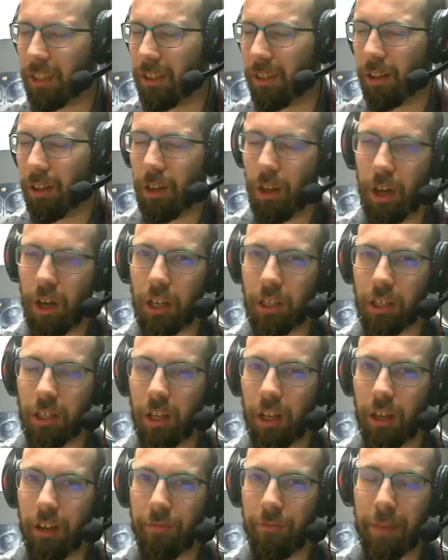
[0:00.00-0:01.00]
I still
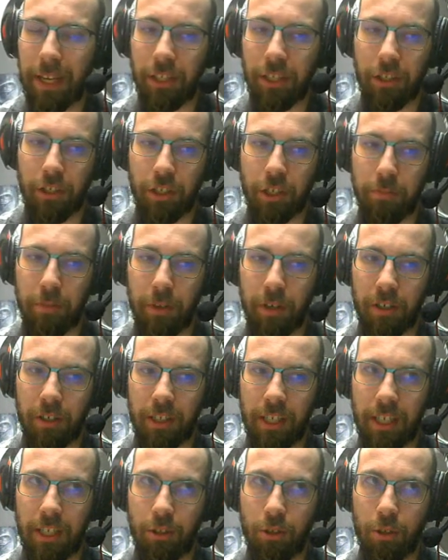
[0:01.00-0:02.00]
lost a lot of matches,
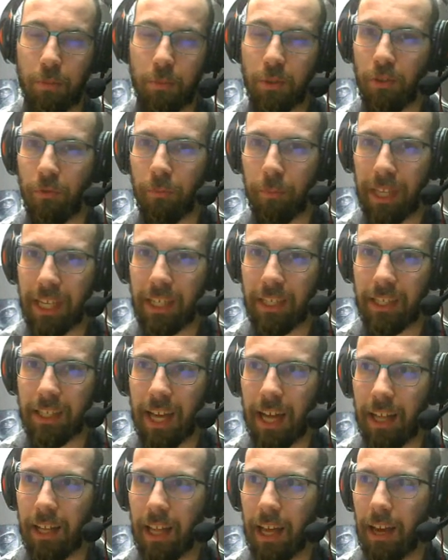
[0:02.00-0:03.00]
but in terms of
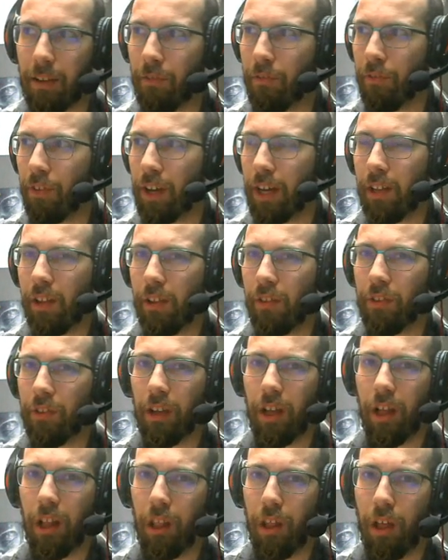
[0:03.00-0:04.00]
playstyle, I
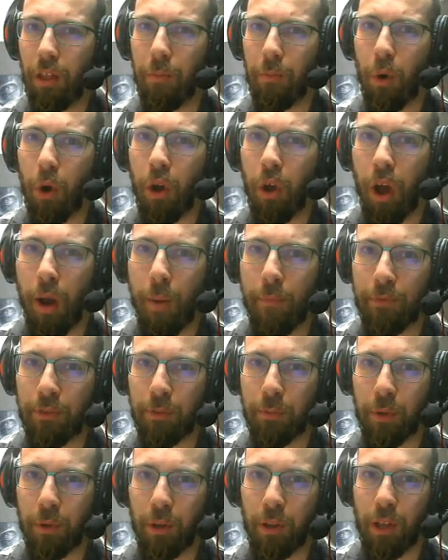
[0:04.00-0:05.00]
felt a lot more
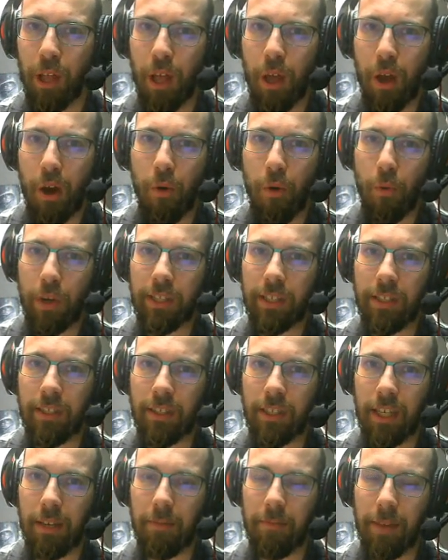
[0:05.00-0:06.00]
comfortable
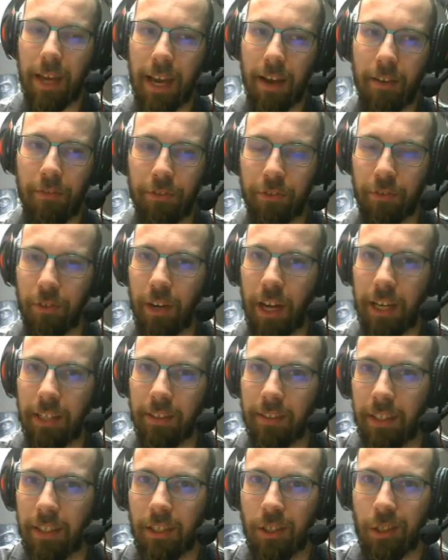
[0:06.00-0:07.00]
with the team
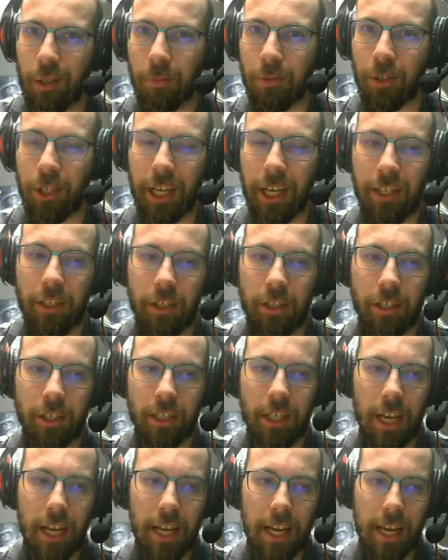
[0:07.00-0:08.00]
after I did some
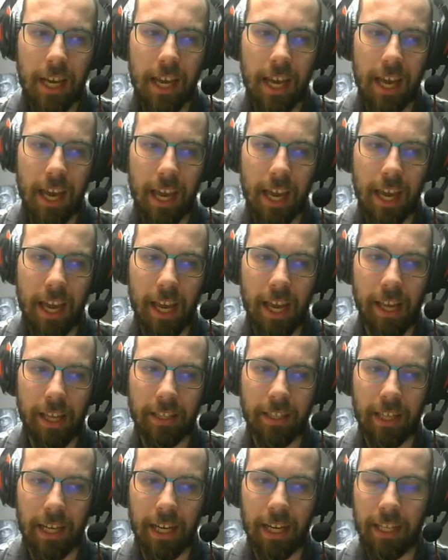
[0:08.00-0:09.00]
changes,
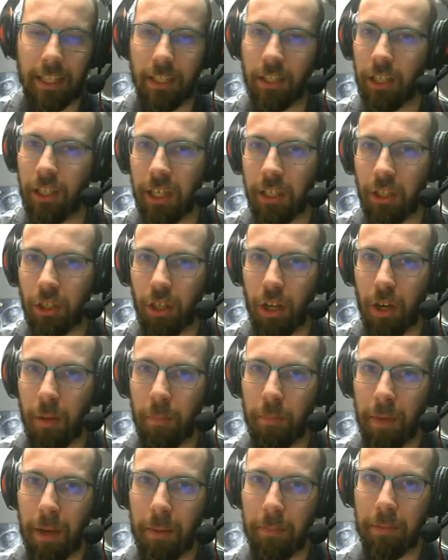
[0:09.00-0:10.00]
and I
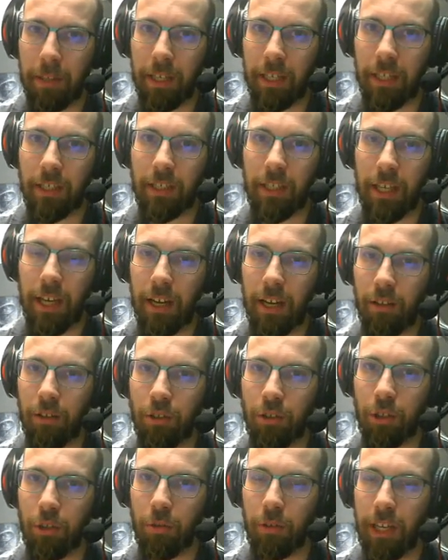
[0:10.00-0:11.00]
changed up my
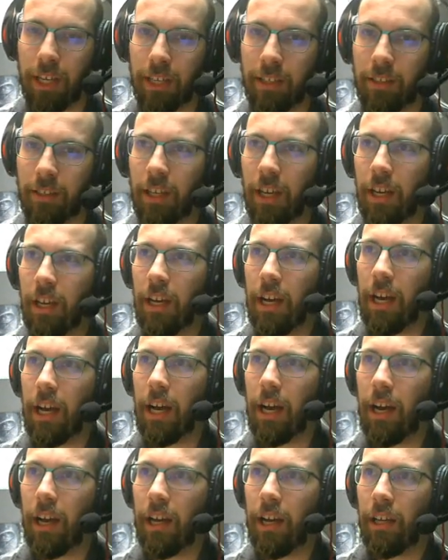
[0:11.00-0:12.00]
playstyle so that
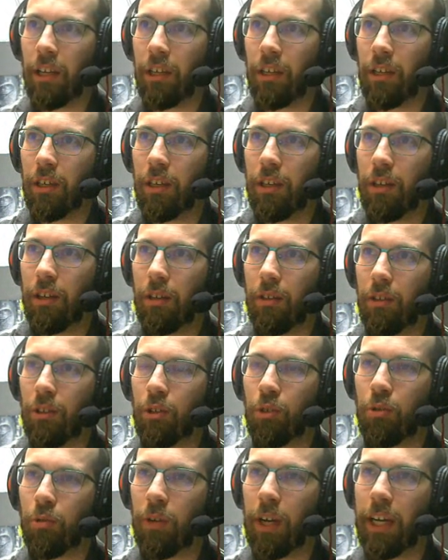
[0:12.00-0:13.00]
I
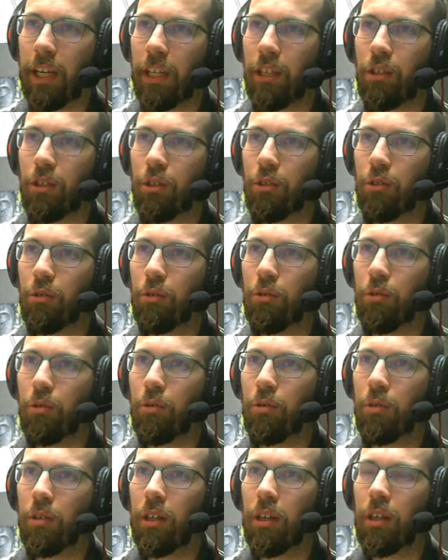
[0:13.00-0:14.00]
tried
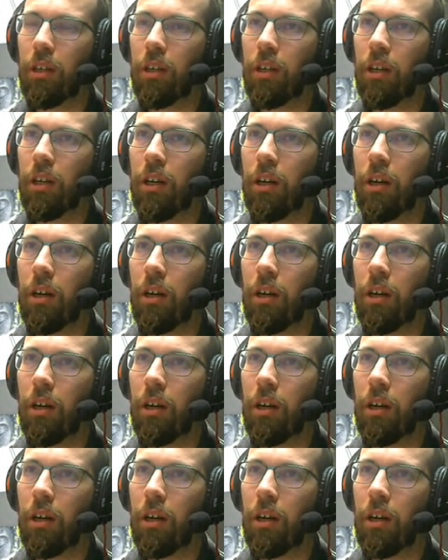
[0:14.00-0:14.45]
to